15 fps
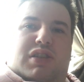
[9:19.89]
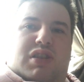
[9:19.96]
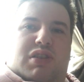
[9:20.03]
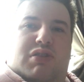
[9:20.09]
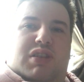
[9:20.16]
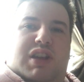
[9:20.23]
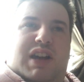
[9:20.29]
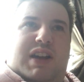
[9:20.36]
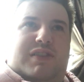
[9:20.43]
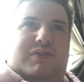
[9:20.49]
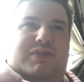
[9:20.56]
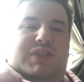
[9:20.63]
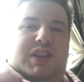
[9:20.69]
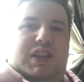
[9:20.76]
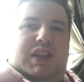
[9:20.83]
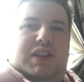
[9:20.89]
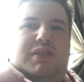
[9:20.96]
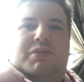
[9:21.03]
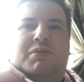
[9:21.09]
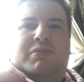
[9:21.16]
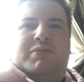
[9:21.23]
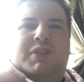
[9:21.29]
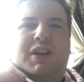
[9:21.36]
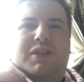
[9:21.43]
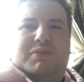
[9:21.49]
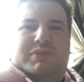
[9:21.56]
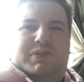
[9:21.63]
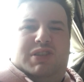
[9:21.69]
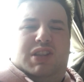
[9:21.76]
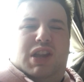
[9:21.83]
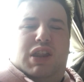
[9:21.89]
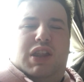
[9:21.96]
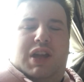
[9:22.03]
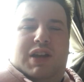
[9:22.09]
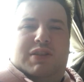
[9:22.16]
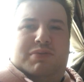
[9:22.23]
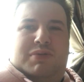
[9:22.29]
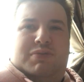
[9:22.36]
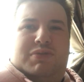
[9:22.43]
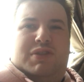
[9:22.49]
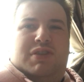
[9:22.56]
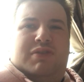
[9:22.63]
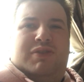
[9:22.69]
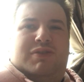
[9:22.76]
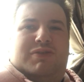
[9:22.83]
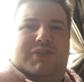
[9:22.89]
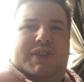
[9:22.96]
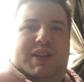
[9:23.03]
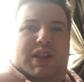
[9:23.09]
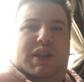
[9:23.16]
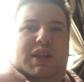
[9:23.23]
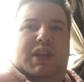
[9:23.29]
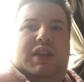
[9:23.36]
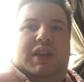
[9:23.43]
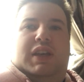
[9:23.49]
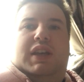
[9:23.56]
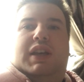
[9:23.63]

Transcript: So yeah, we've not decided what we're doing for Easter.